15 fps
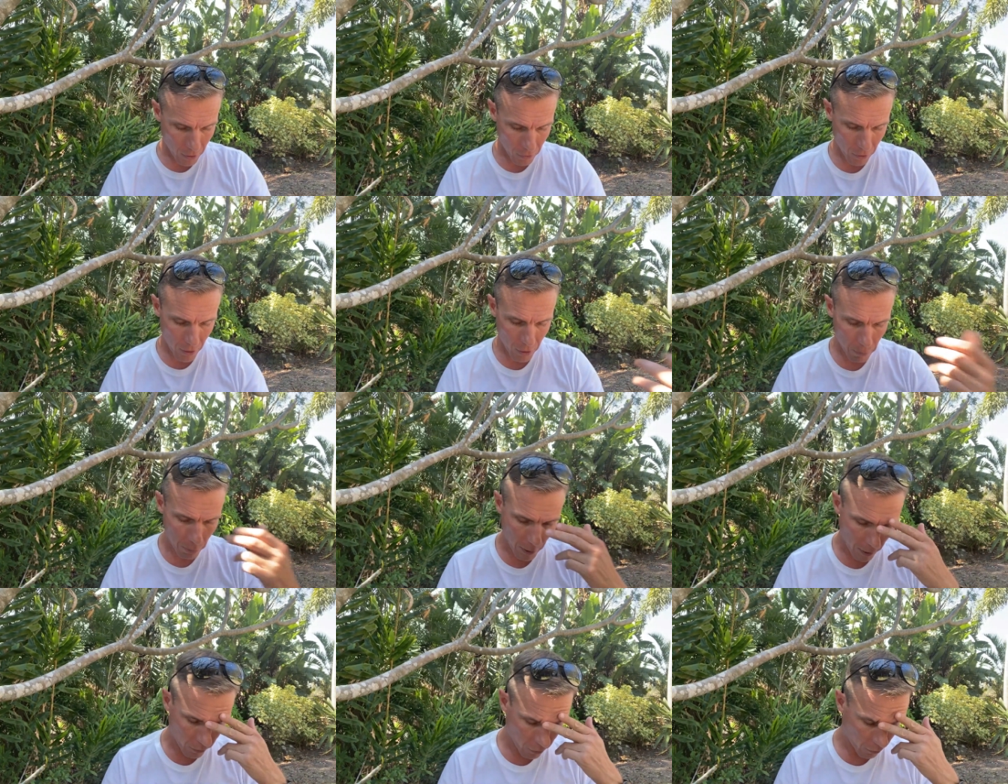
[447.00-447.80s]
So this
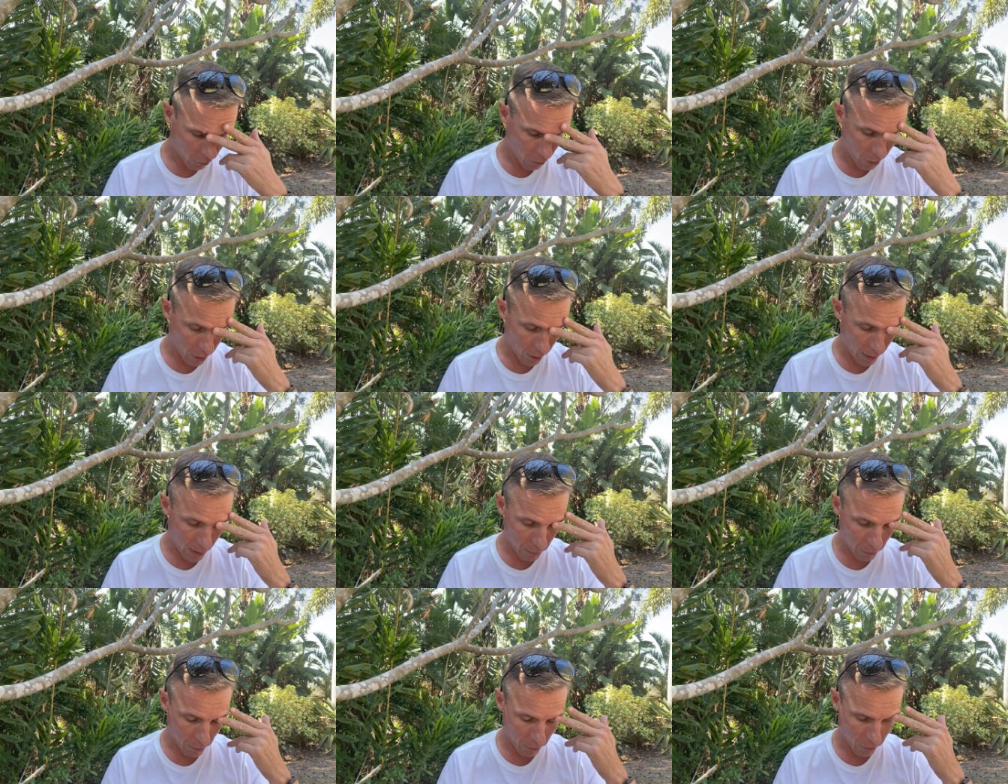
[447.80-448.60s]
bloke's just gone on an
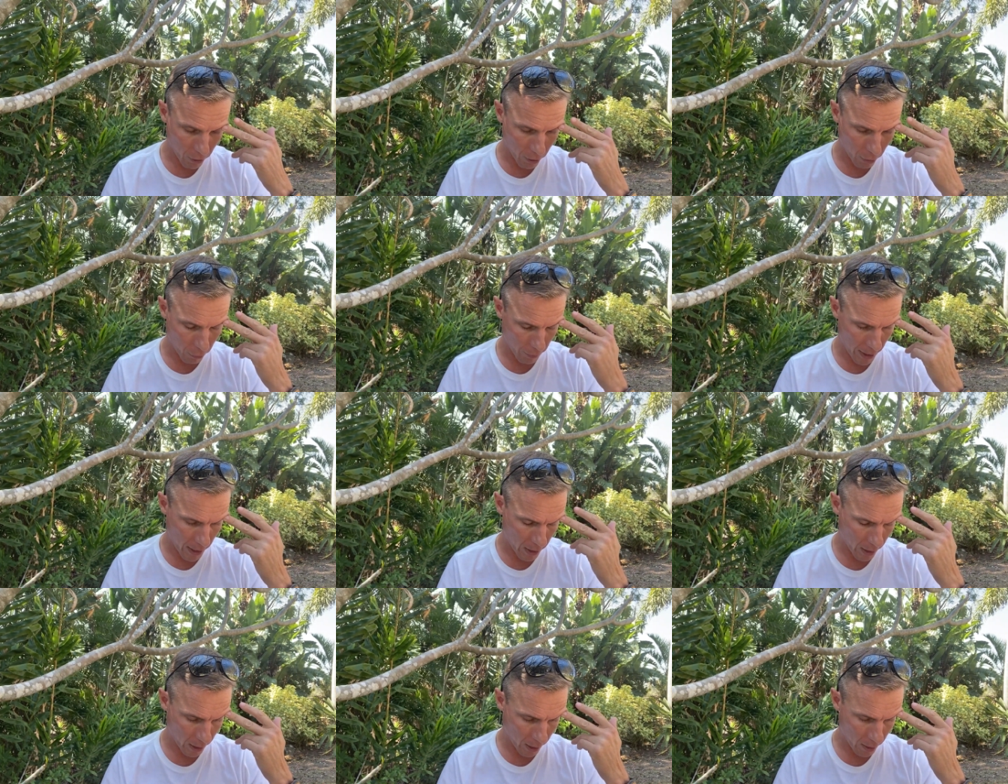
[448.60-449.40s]
absolute total
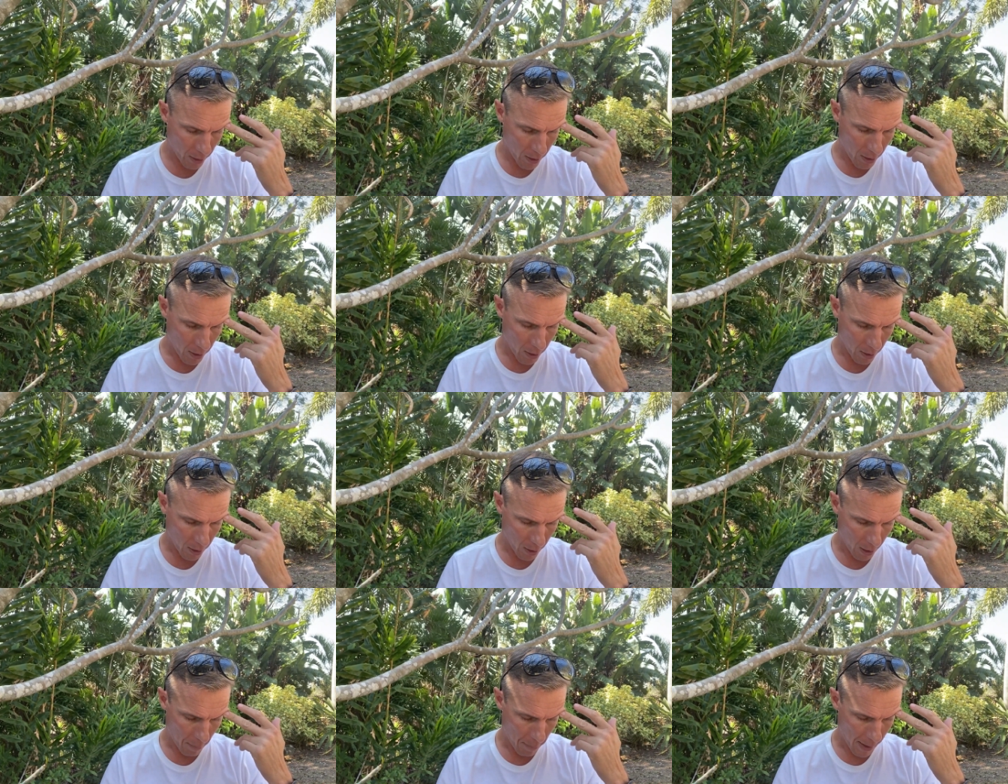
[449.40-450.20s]
rant here
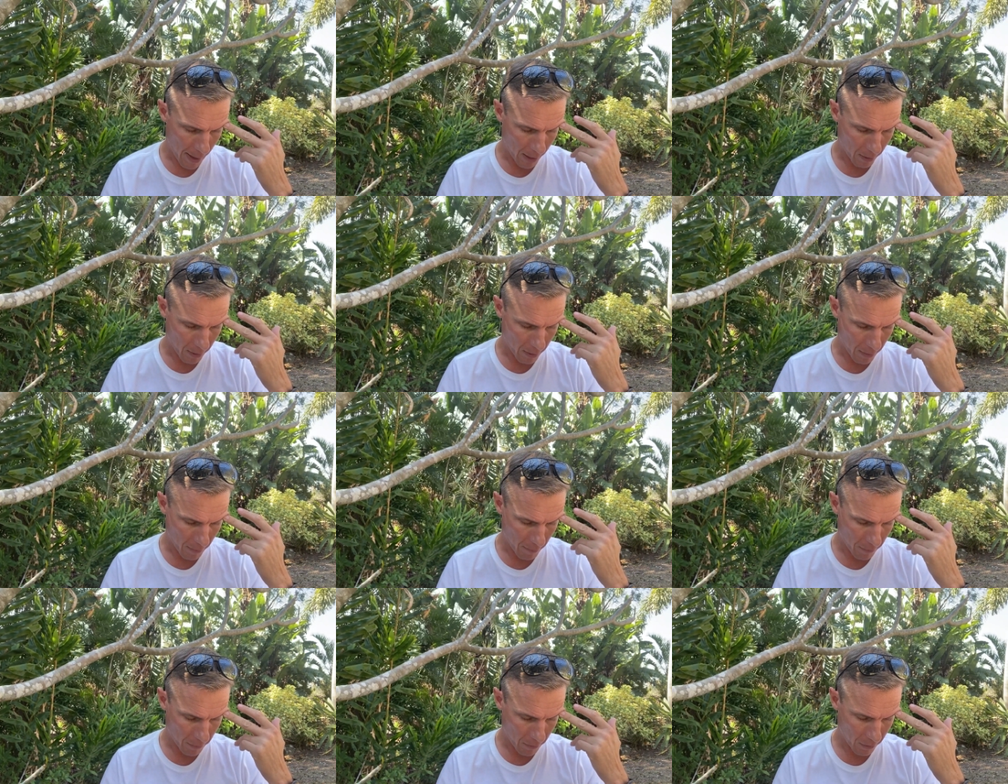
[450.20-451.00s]
about
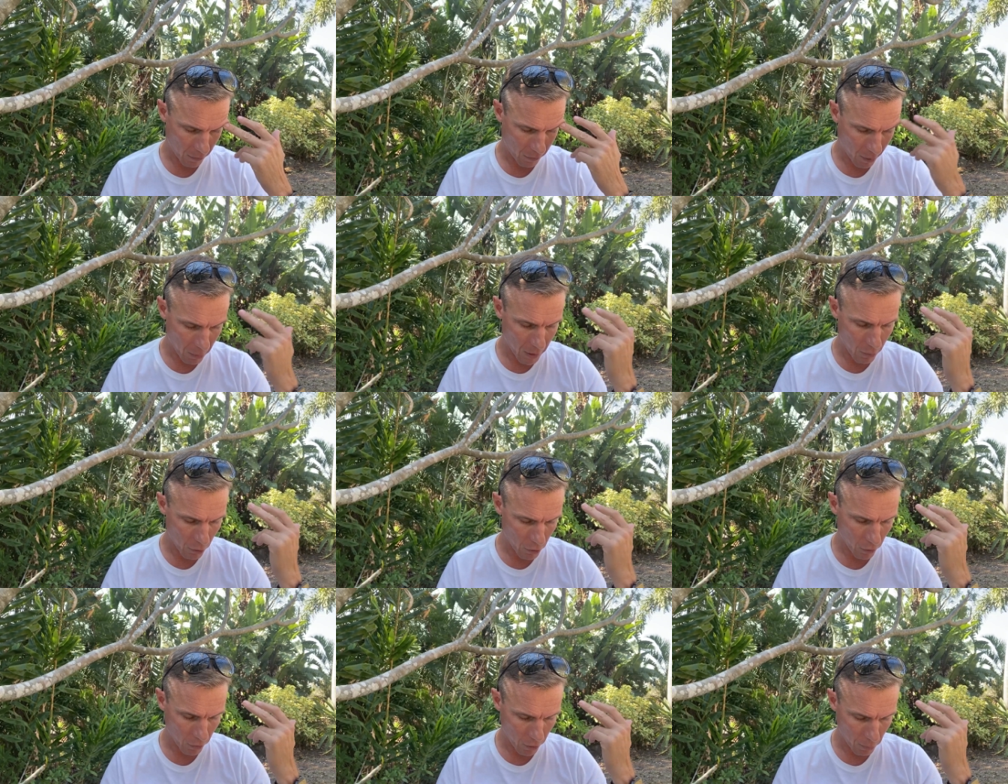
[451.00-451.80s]
something
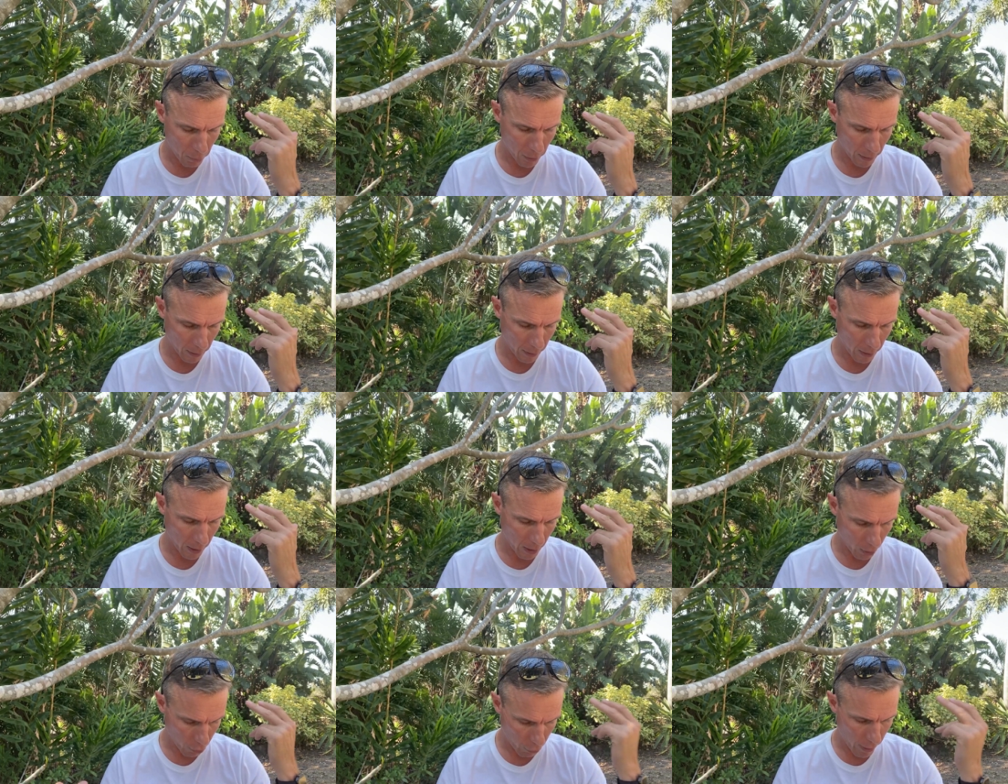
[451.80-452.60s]
which is completely
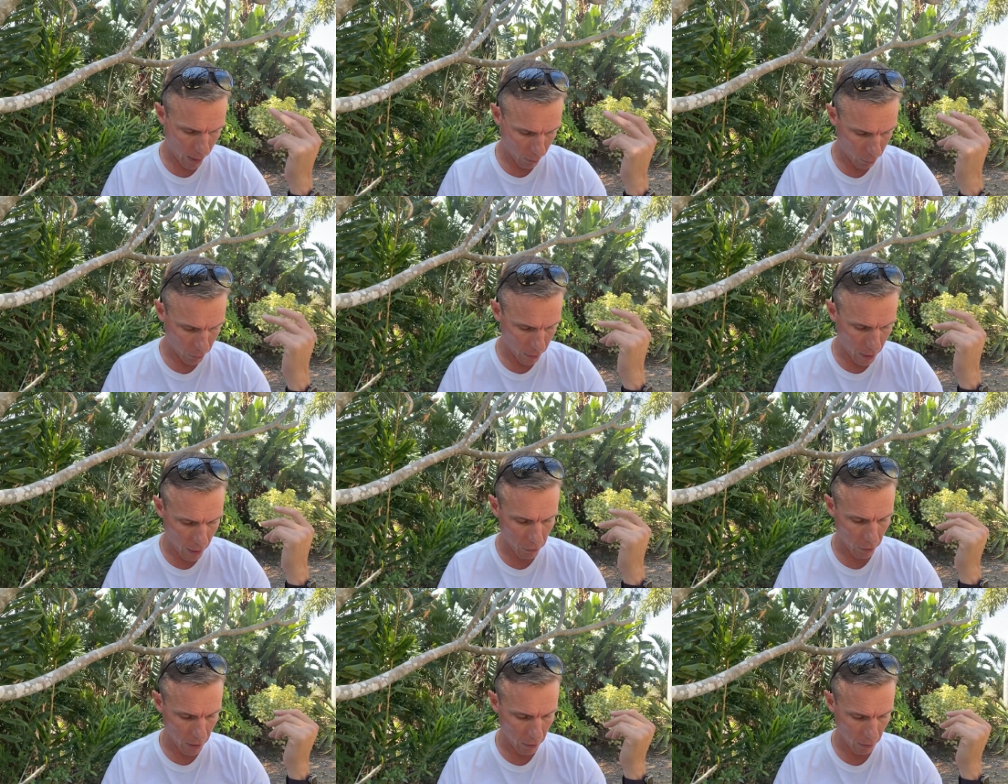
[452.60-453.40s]
incorrect. Because he
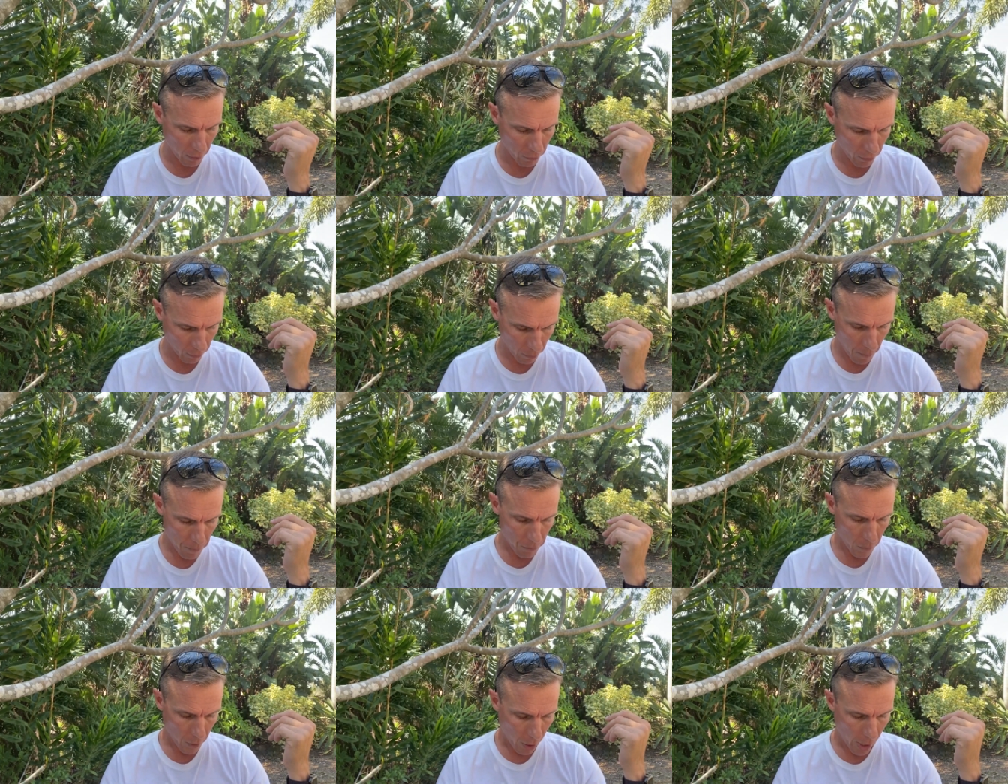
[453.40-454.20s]
goes on here and he says,
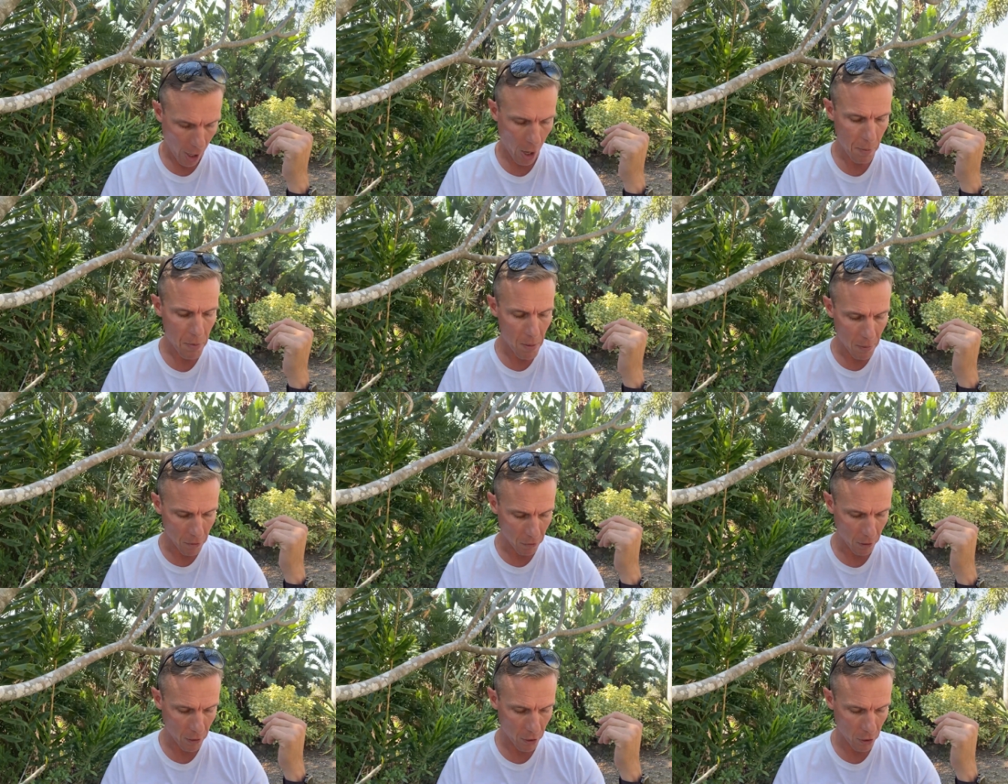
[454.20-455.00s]
I hope the
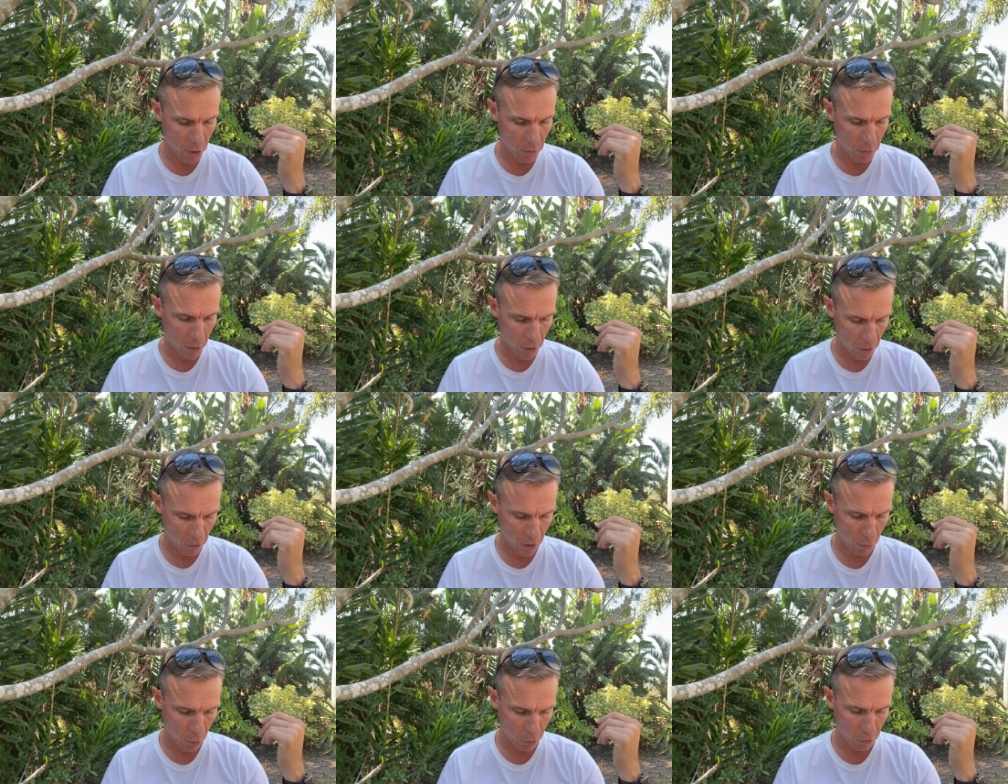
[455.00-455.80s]
Mozilla
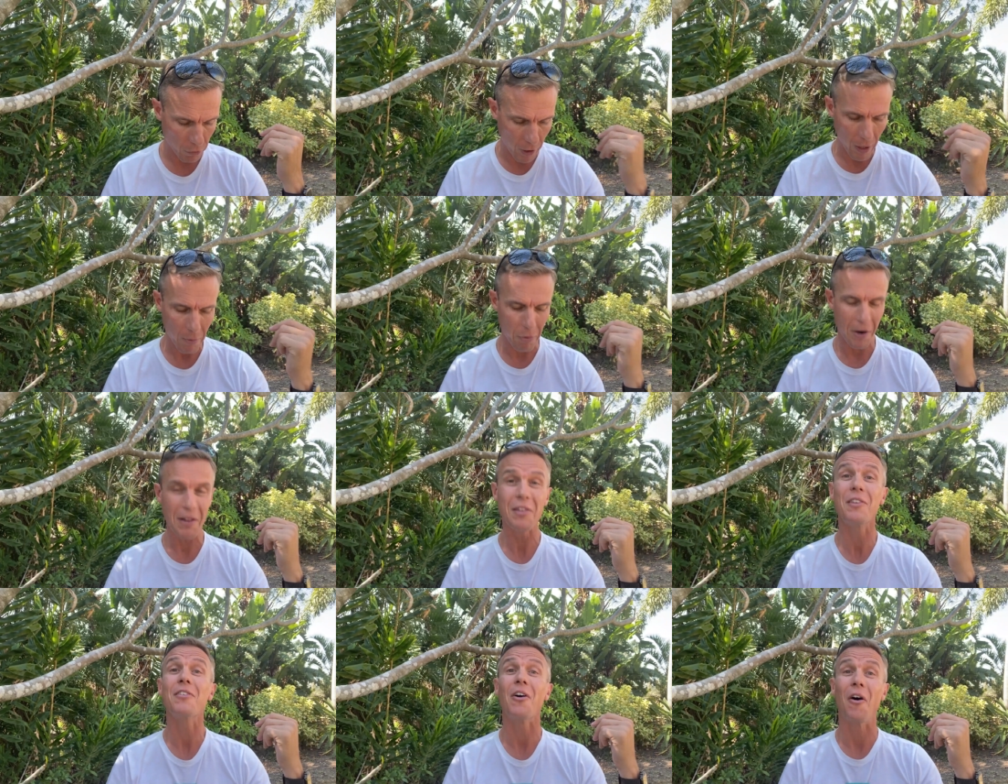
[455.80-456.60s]
community will
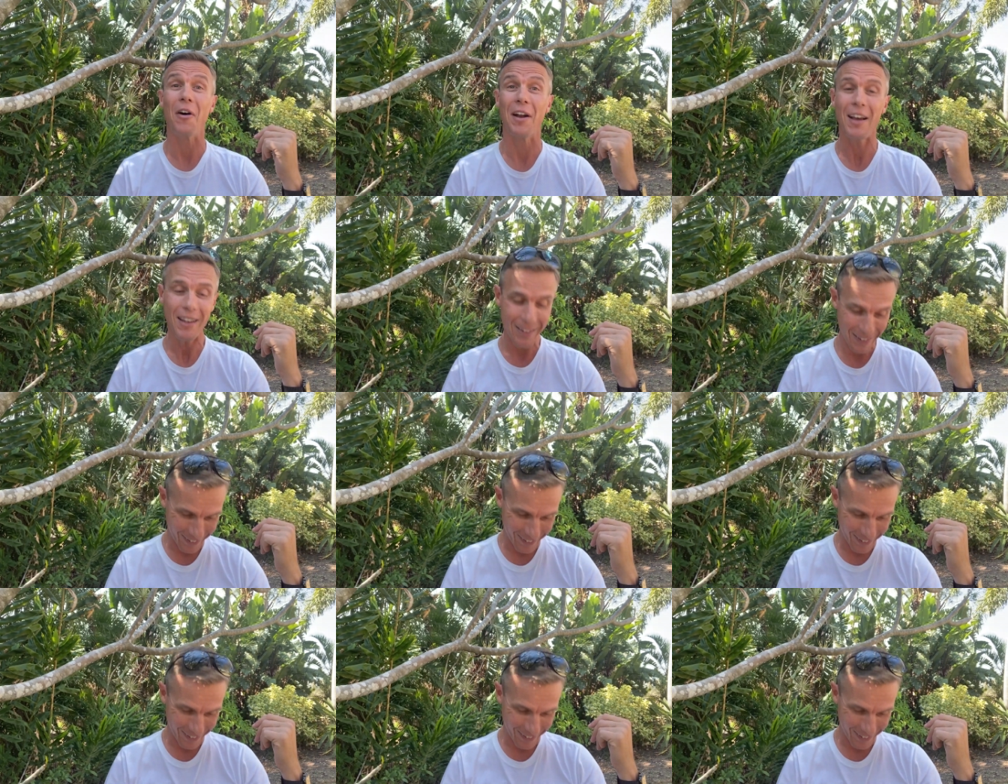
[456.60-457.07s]
celebrate this honour